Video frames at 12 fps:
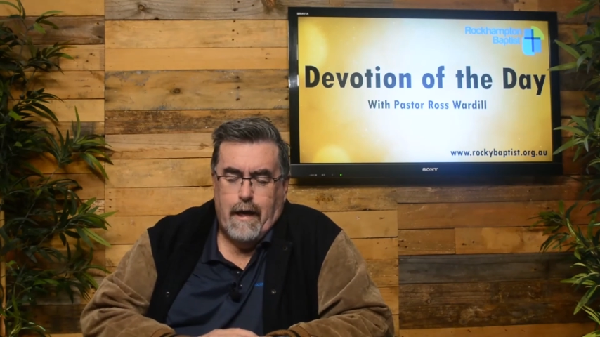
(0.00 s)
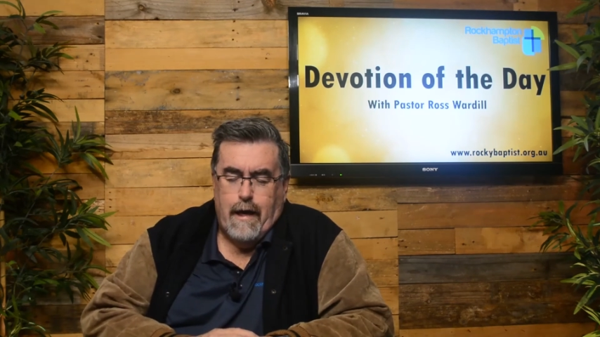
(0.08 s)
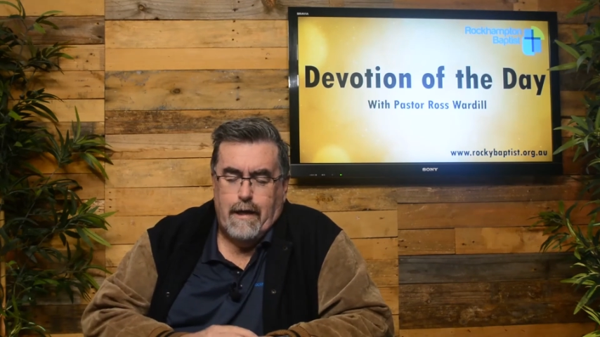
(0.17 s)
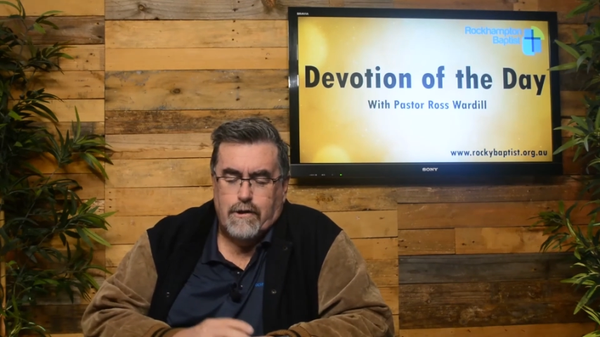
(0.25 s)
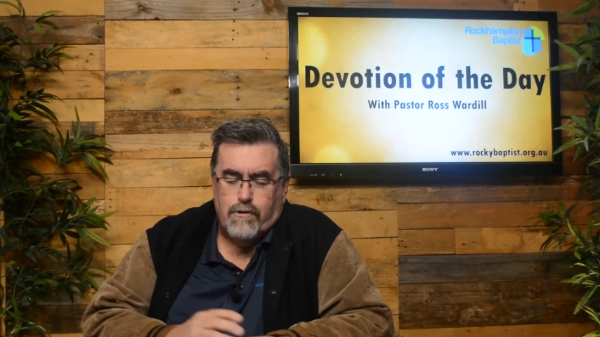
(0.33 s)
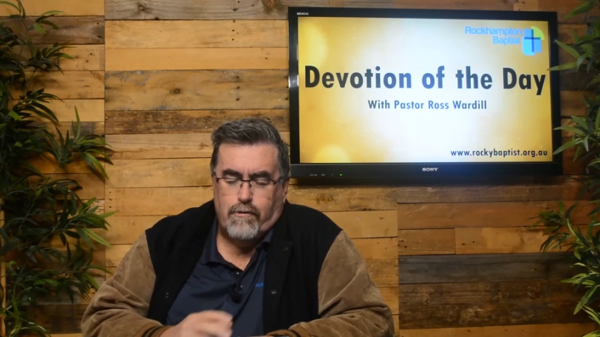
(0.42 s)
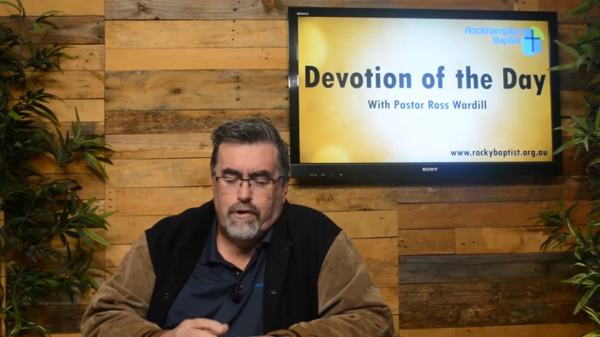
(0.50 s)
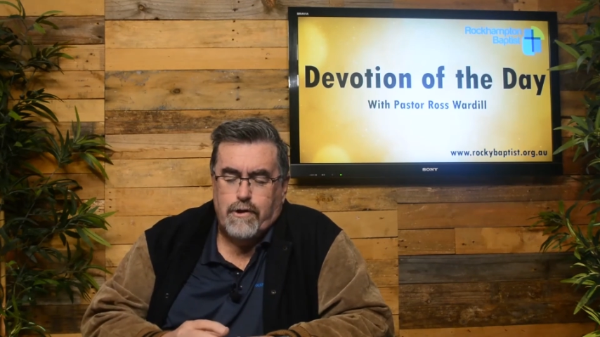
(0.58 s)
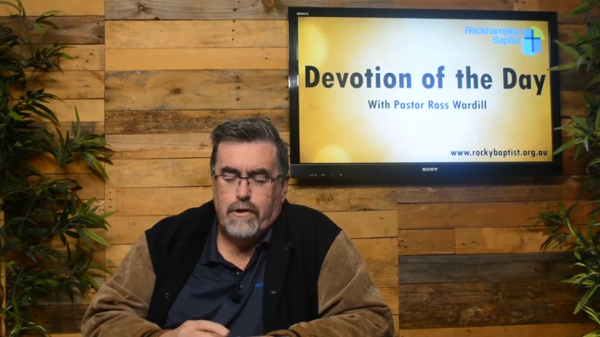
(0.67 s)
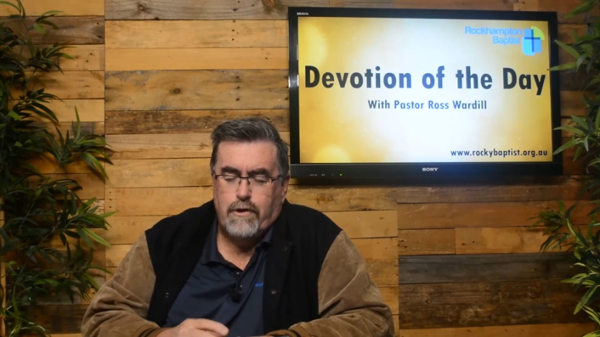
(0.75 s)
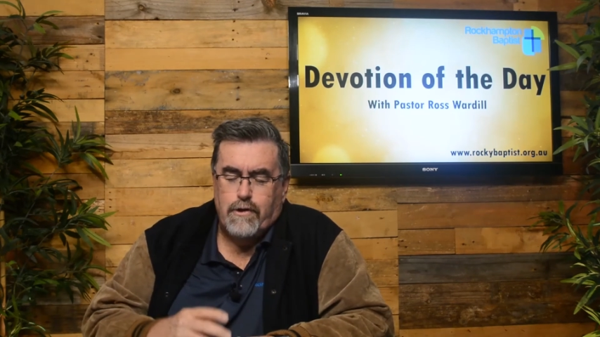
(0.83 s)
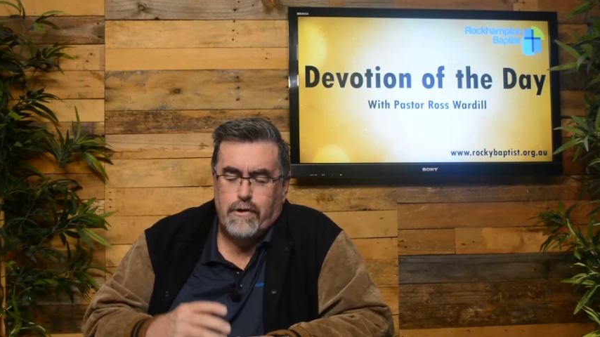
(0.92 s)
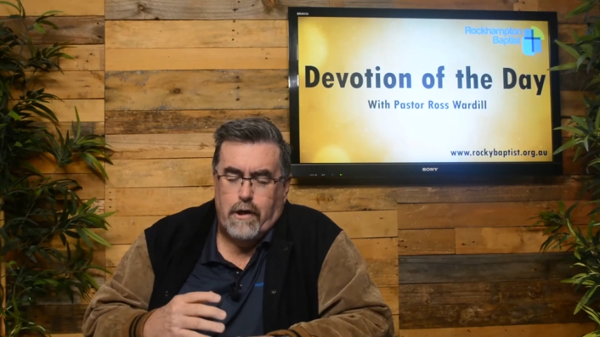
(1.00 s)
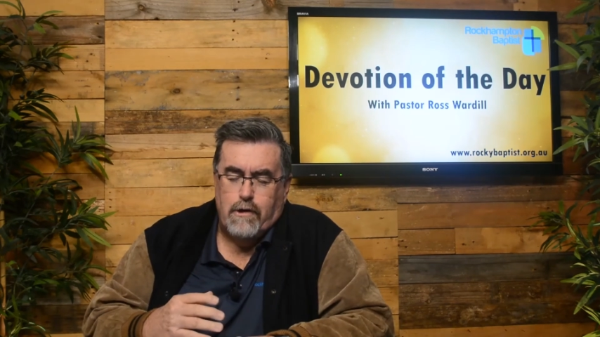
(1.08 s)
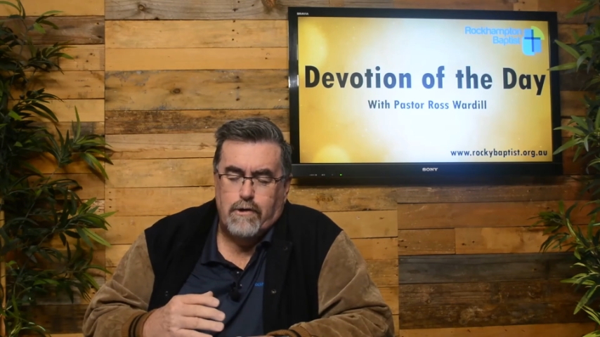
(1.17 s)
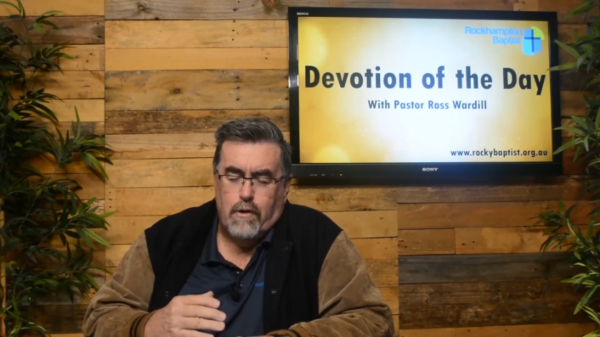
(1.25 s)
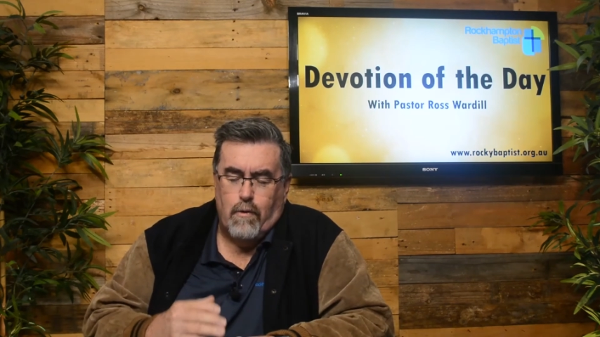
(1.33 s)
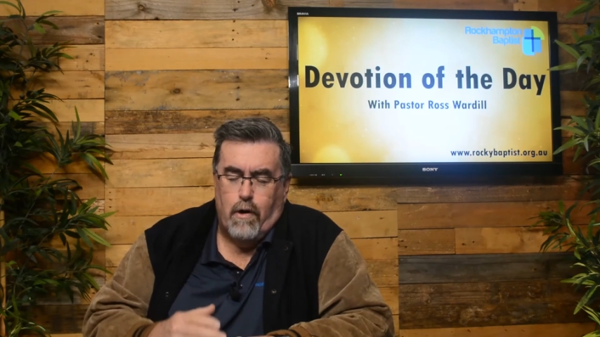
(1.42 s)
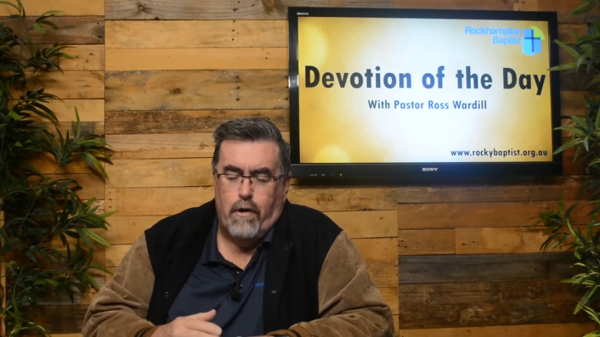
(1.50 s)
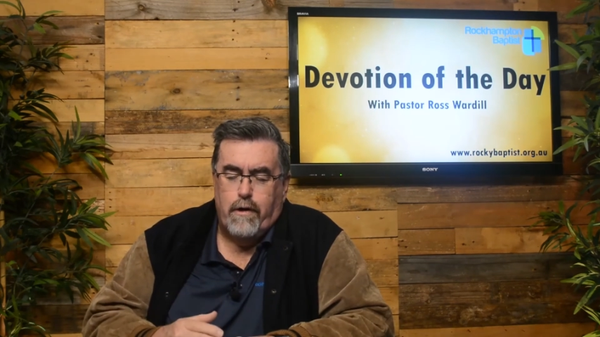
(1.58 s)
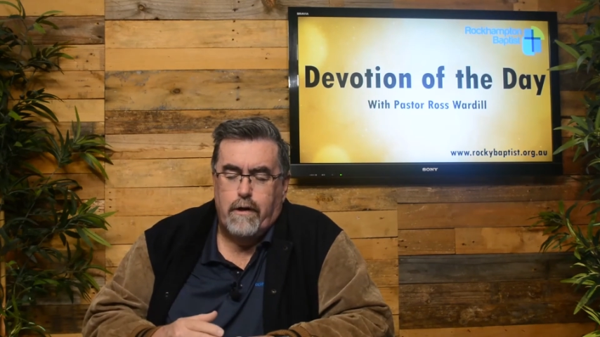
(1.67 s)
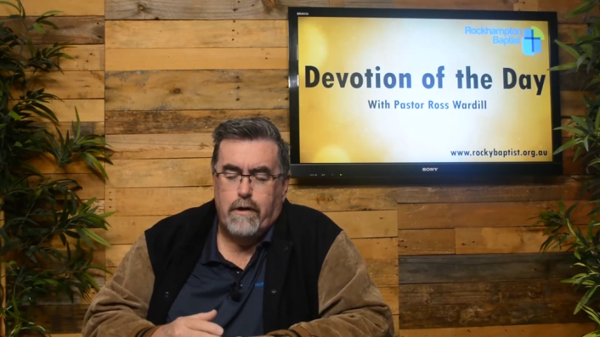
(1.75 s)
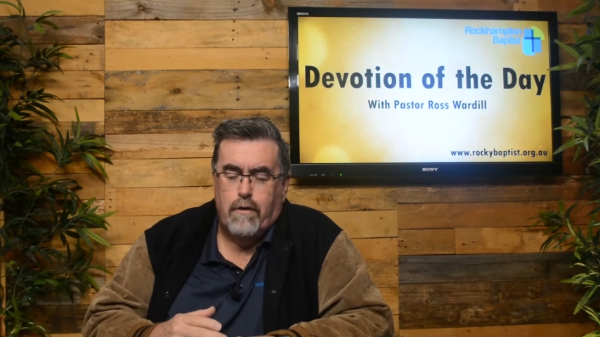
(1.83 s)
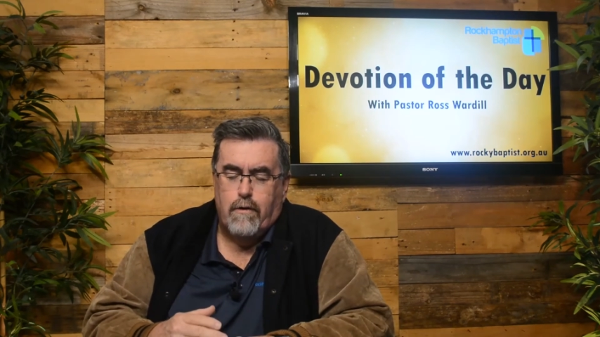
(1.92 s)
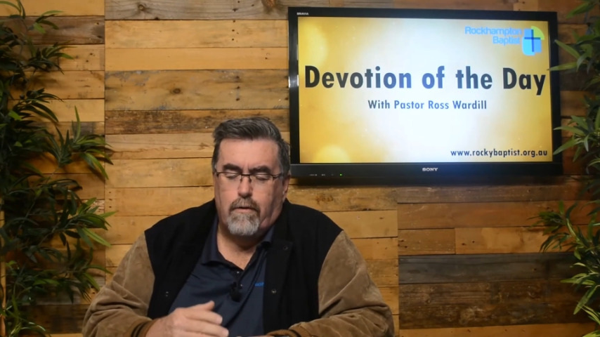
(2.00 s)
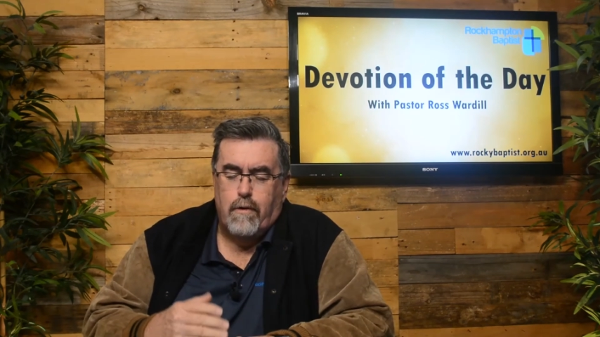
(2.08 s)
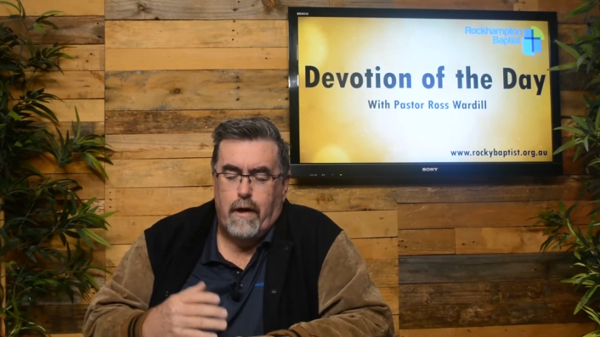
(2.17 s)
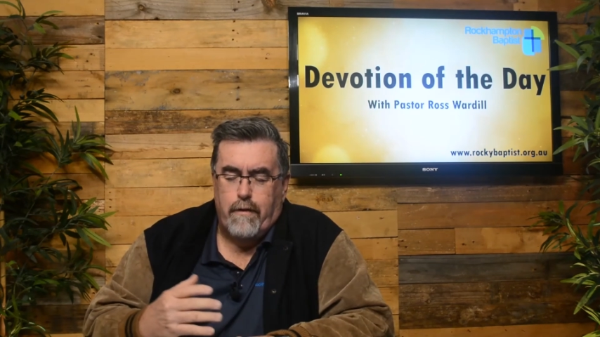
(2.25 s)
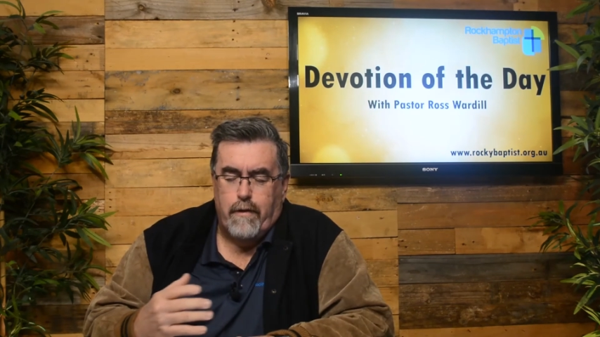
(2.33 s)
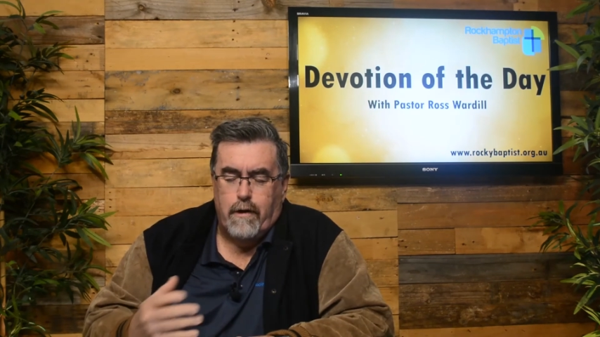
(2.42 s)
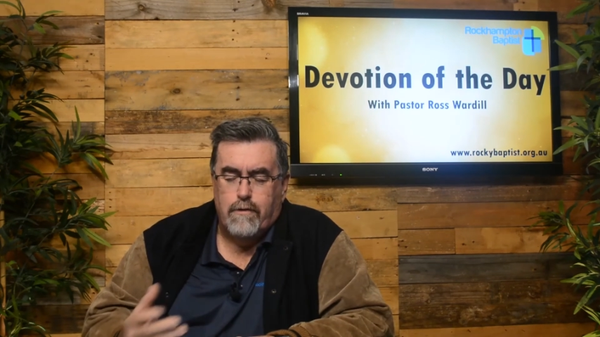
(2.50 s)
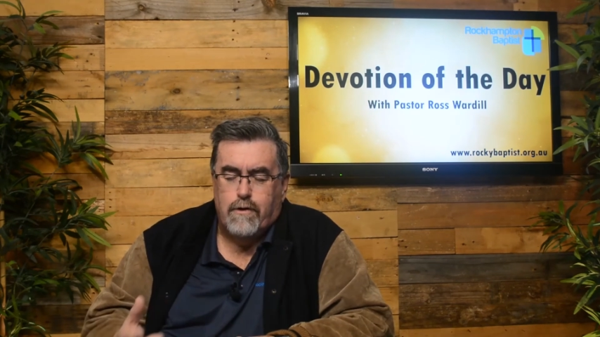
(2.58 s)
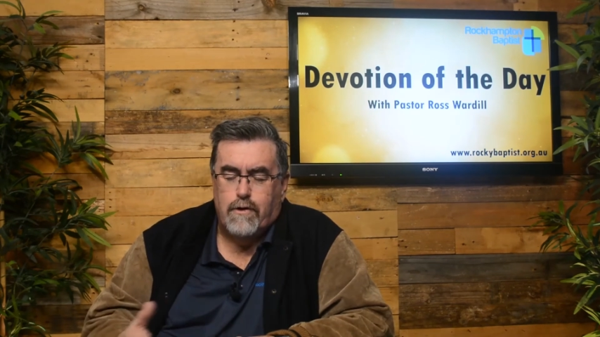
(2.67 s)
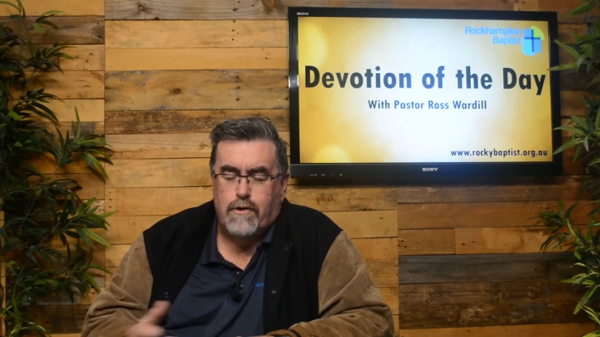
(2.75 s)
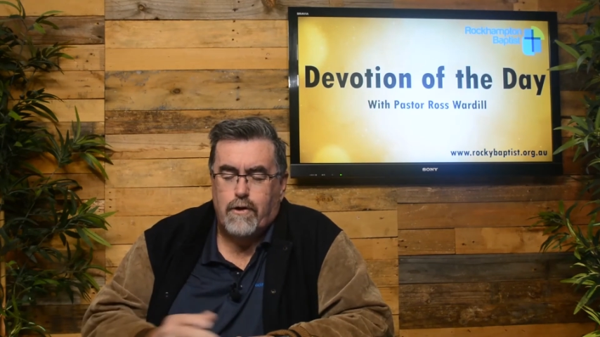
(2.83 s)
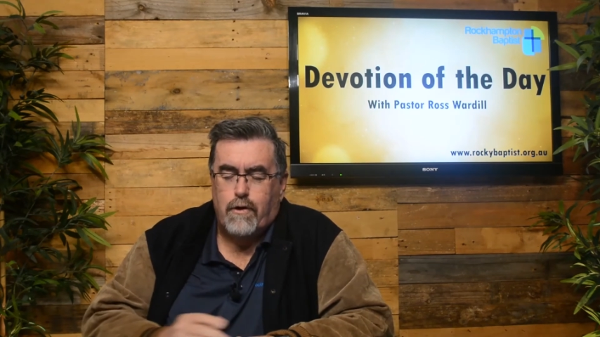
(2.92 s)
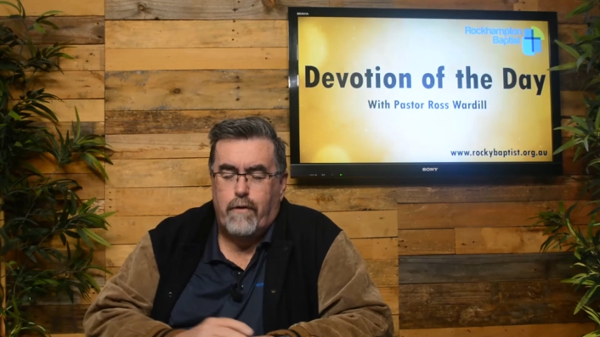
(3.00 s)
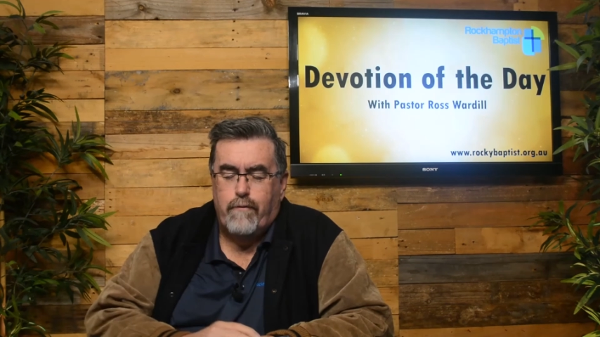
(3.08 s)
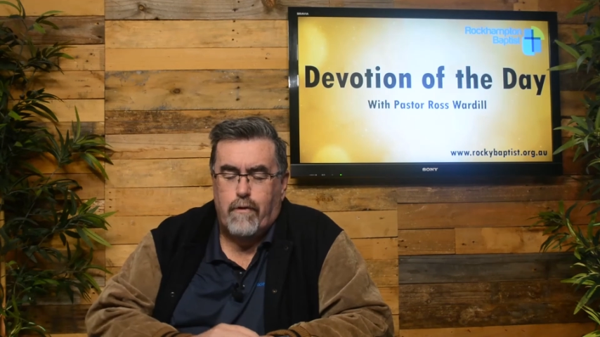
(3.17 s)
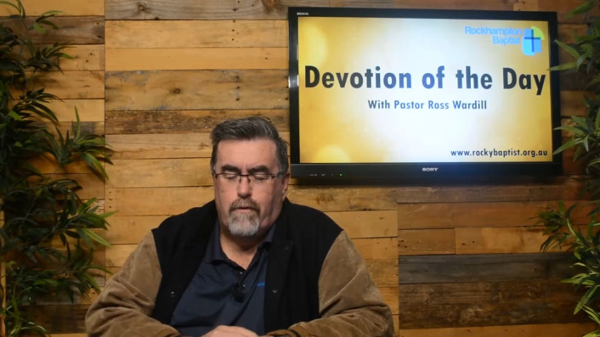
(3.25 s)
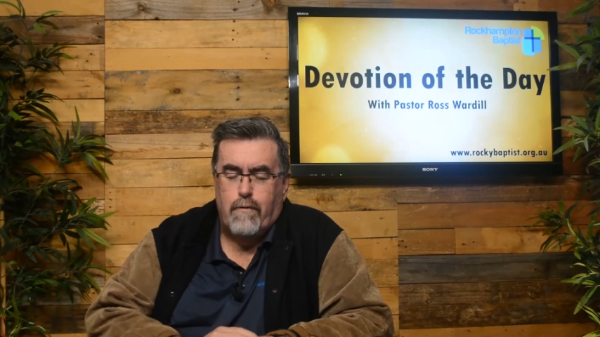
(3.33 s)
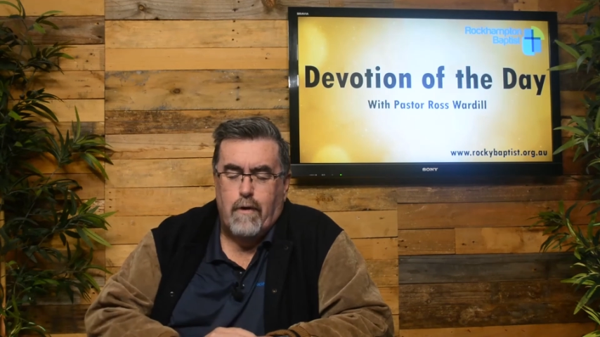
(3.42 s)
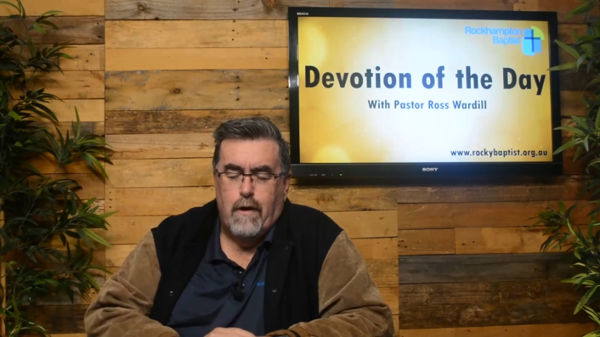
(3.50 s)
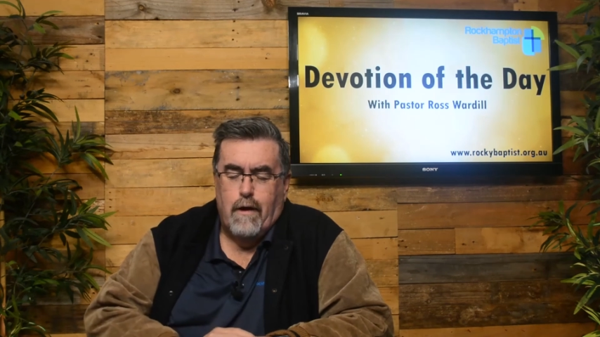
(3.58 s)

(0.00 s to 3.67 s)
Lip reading: As Christians, those who honour you and those who serve you,